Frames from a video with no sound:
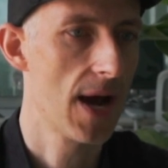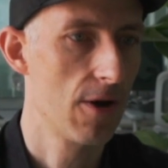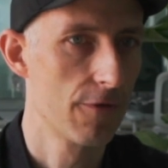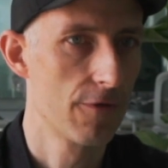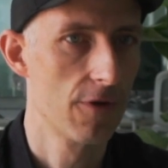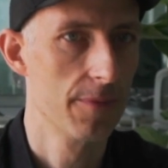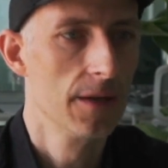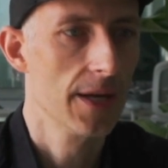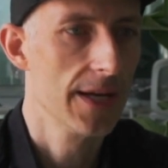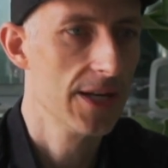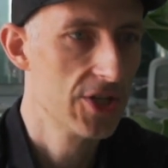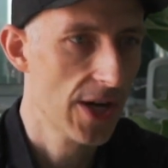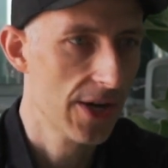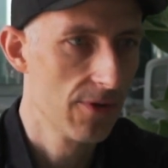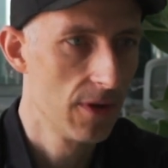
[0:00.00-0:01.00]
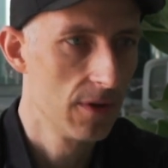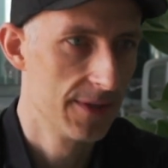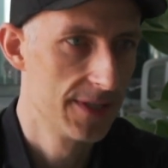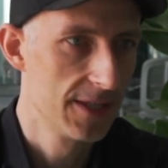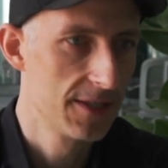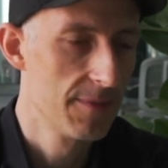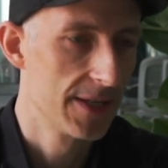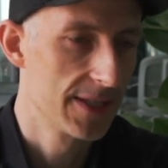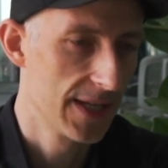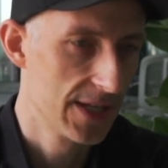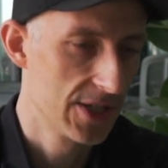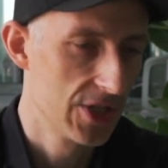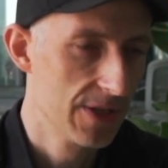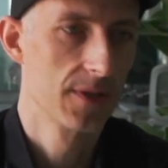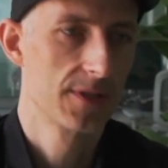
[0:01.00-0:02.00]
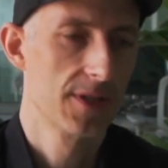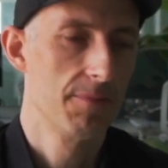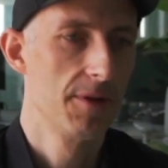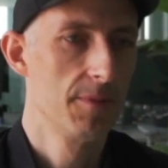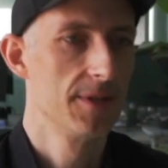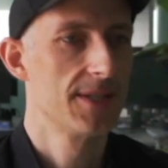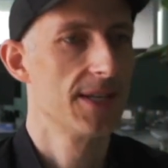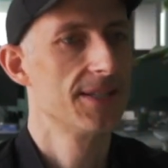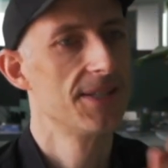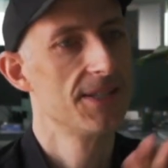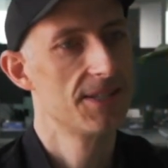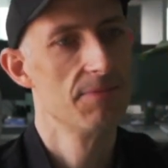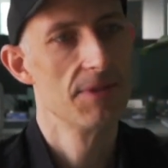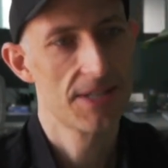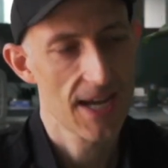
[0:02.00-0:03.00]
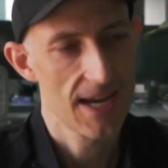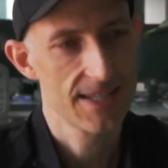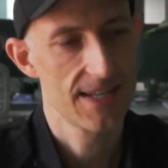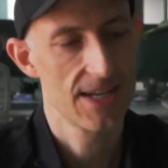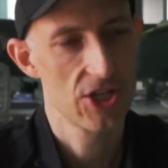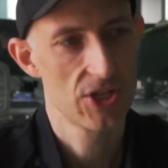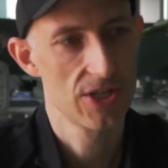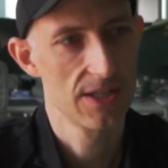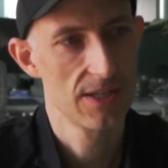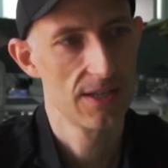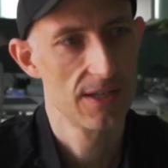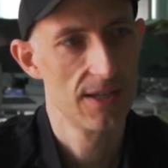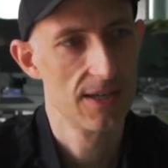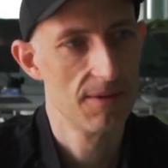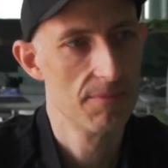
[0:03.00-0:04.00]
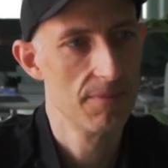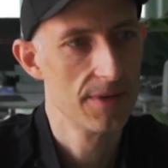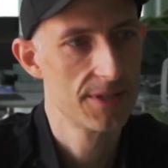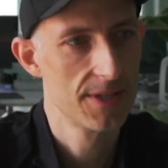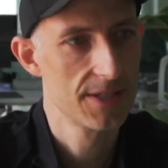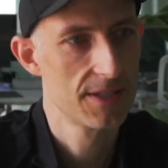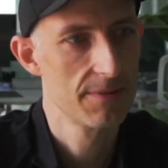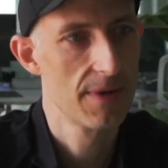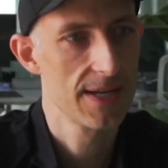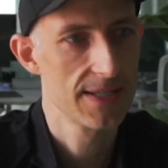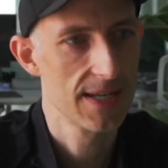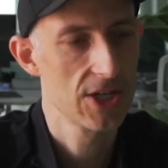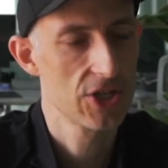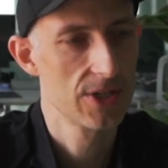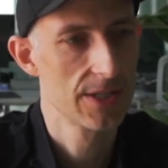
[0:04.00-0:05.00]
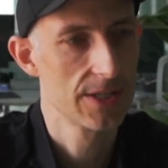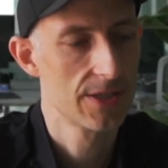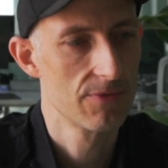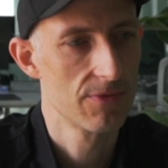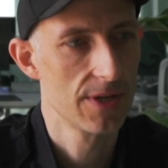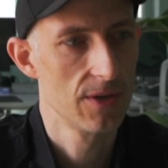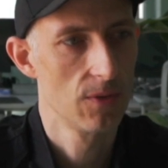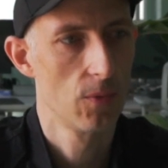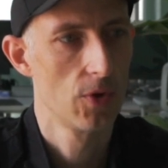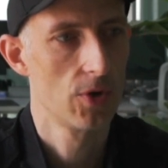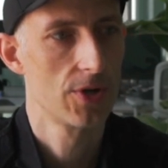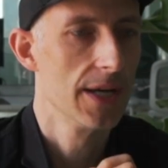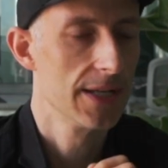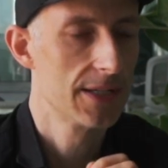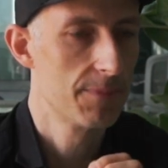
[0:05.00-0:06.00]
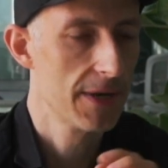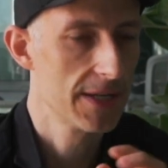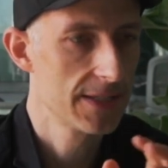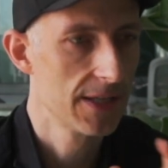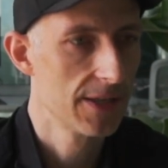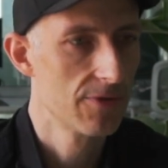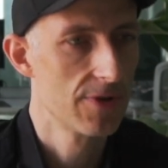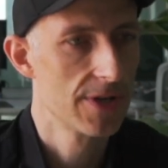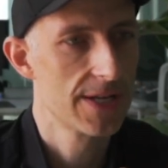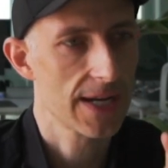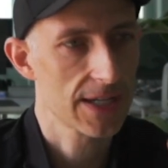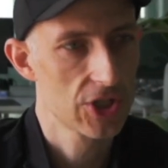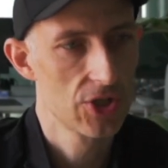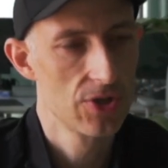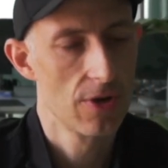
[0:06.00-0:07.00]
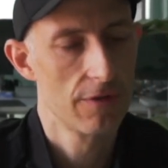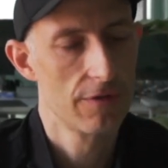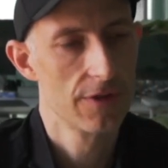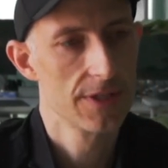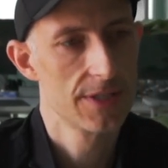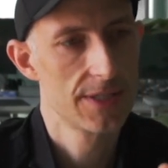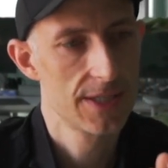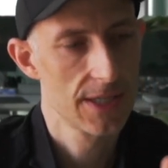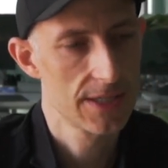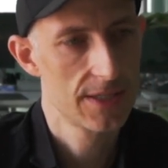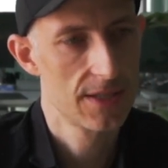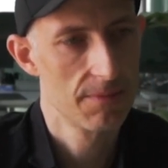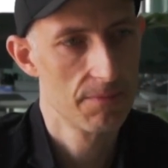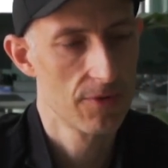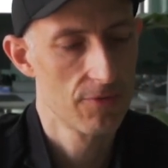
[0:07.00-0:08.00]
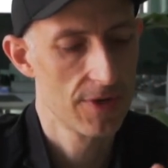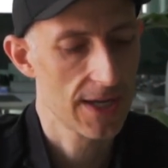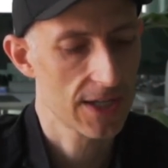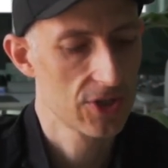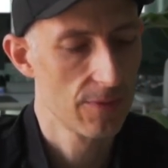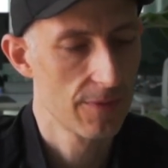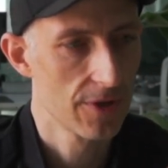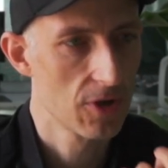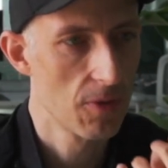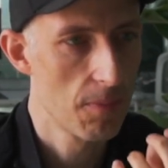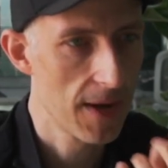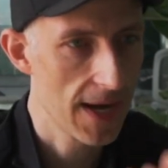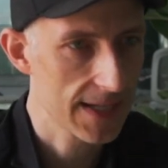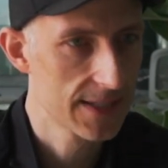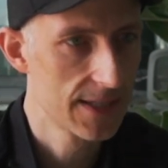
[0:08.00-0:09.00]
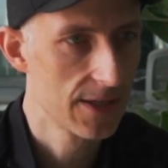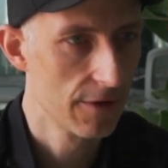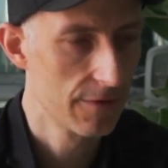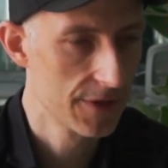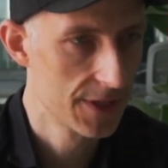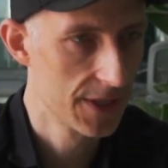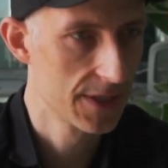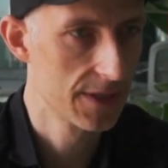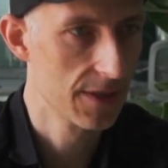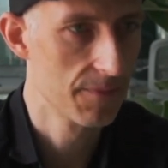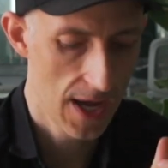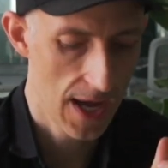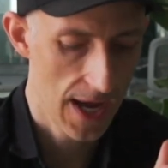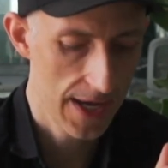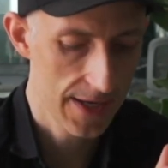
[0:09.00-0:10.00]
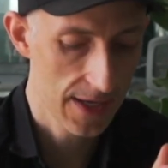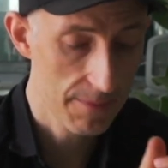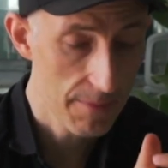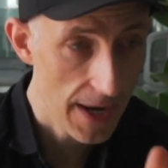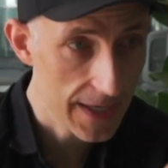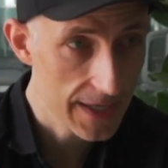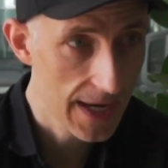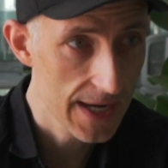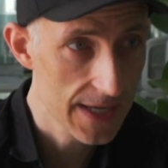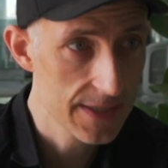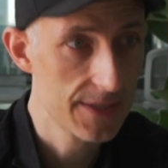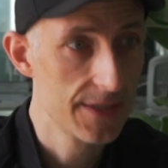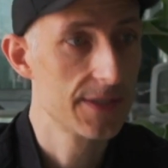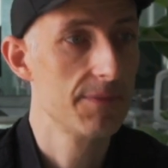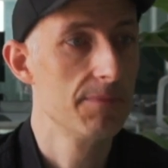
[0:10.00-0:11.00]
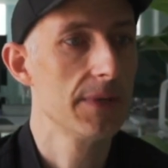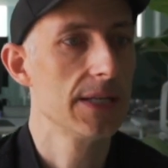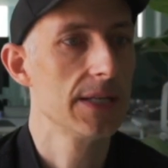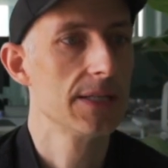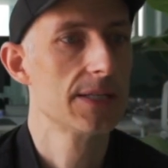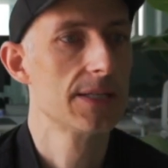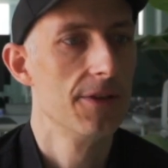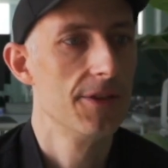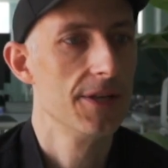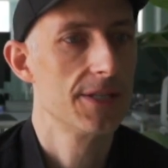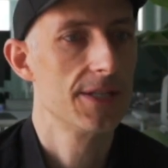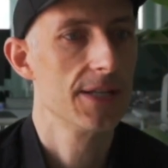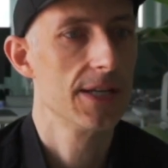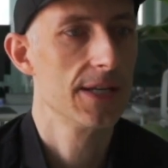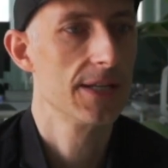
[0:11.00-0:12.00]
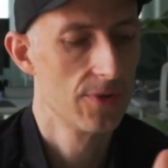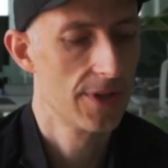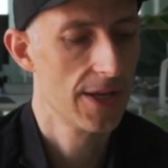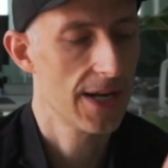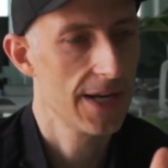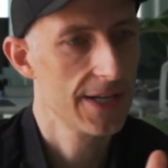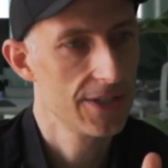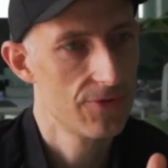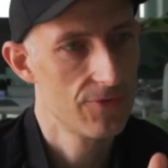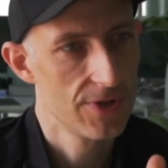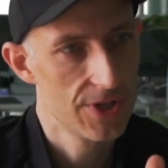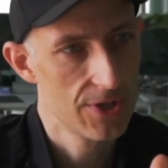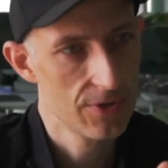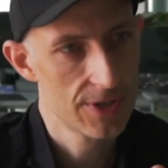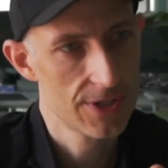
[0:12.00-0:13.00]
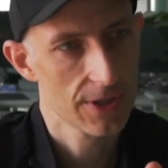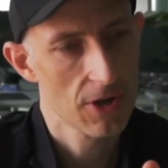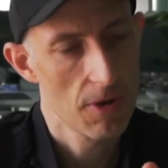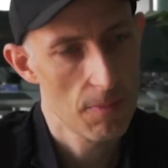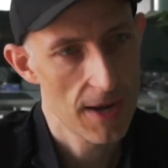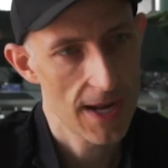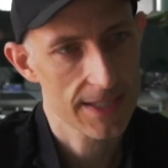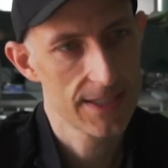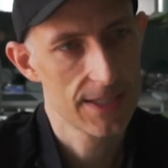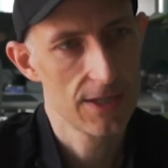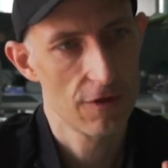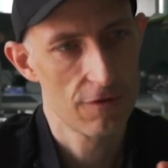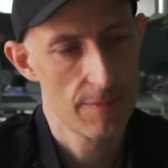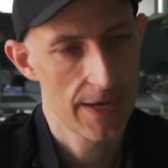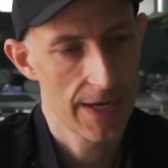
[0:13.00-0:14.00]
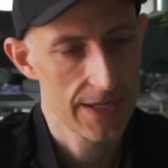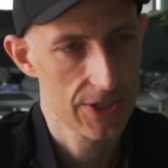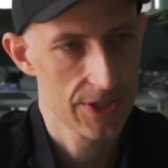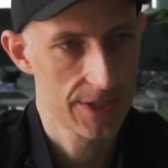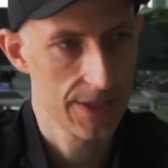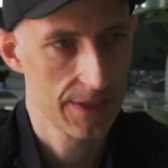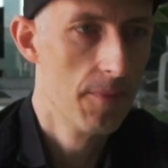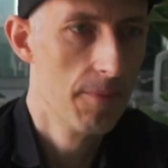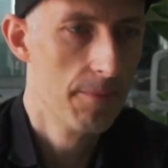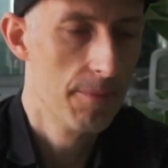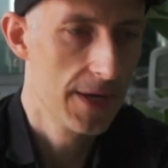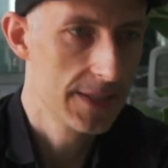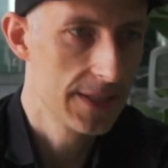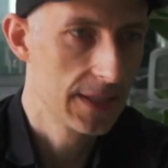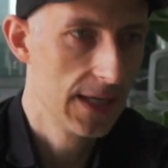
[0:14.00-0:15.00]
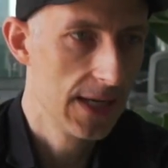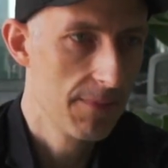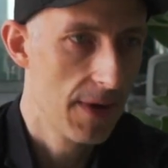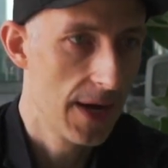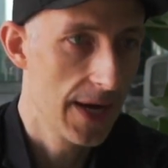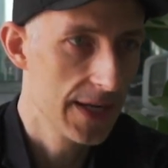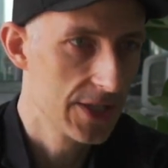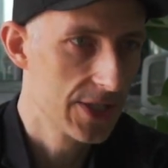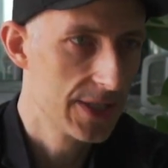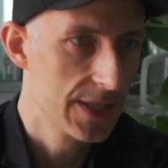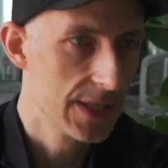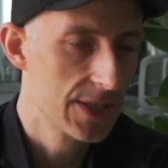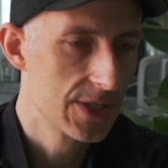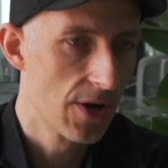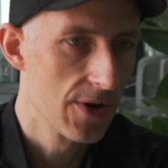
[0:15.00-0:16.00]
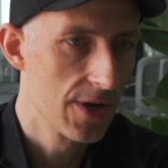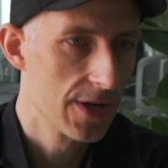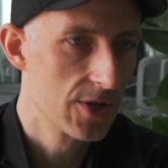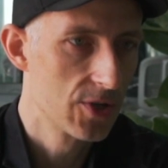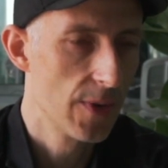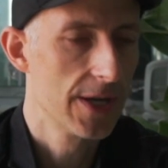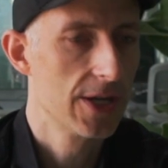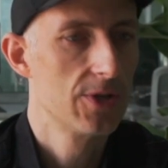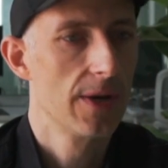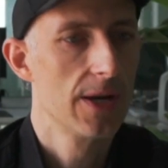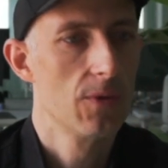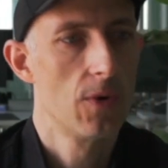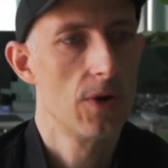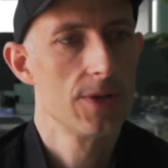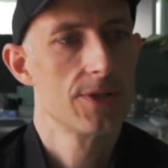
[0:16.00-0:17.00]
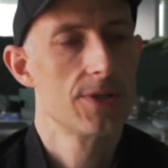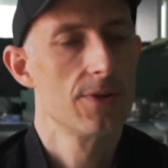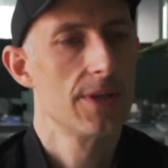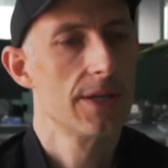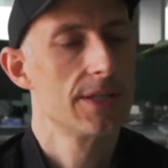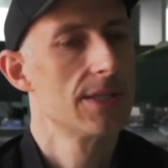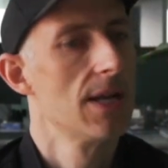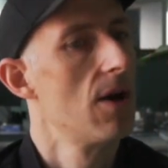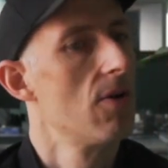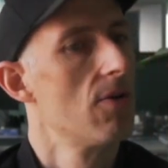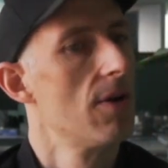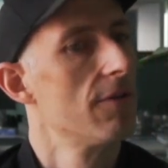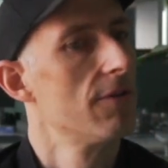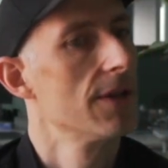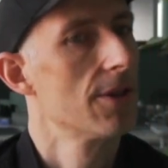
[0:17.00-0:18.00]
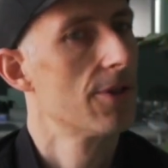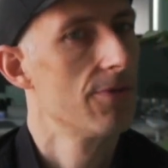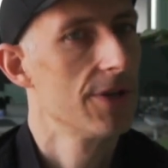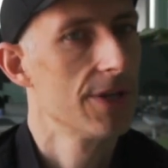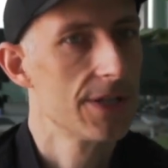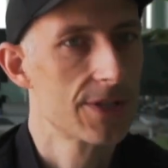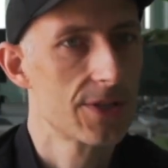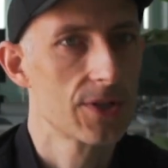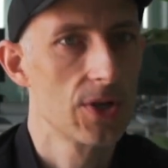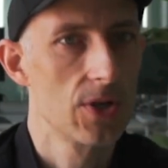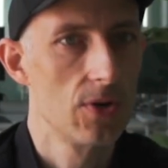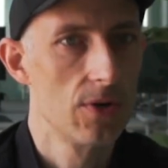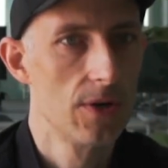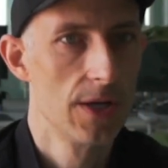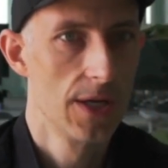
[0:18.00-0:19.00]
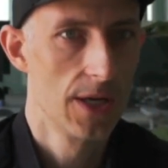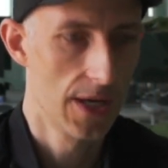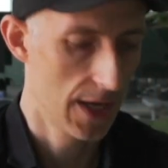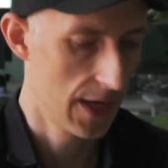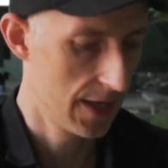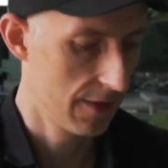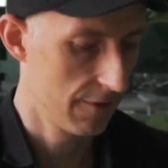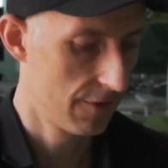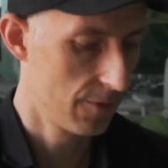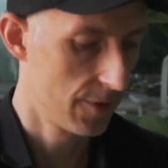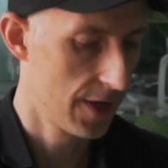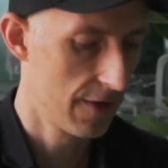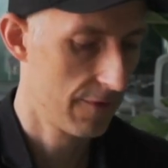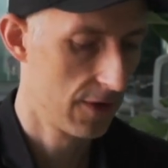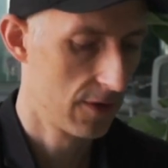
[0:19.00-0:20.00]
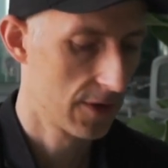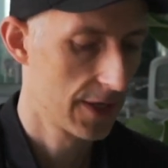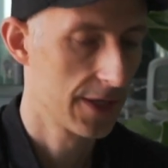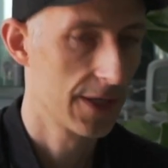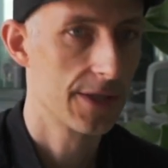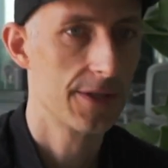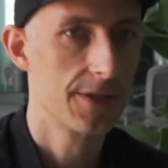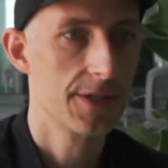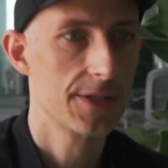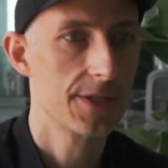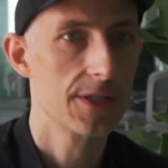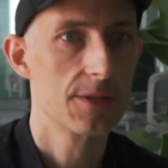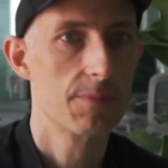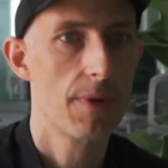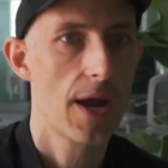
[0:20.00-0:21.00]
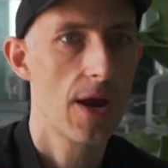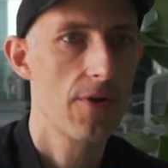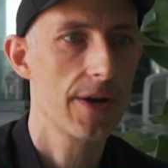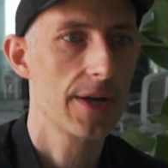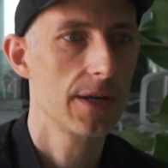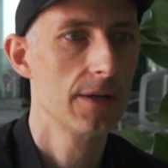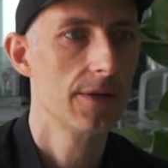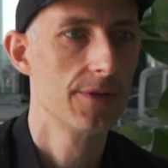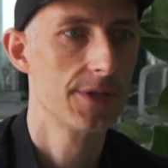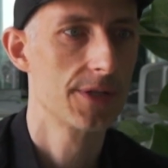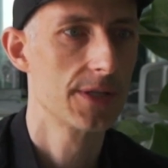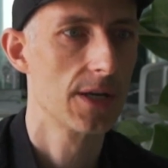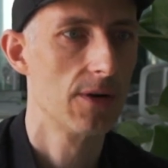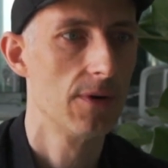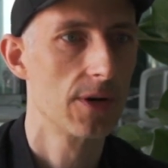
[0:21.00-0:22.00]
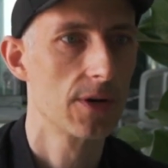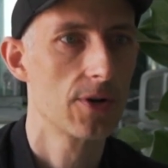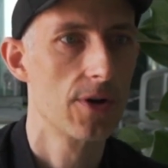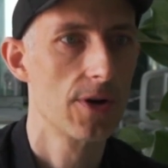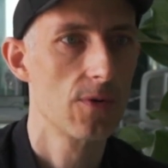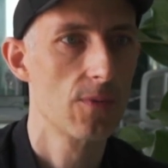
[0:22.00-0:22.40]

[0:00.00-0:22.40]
out from it. In general, systematization, some people say systematization. Systemization is the real word. It's basically the reduction of a system, reduction of the complexity of a system. And in my case, this means this is that I need to reduce the complexity of my agency. Basically, my agency started in 2021, so that's now roughly 3 years ago. And if you want to have a look at it, this is Pairing. This is our current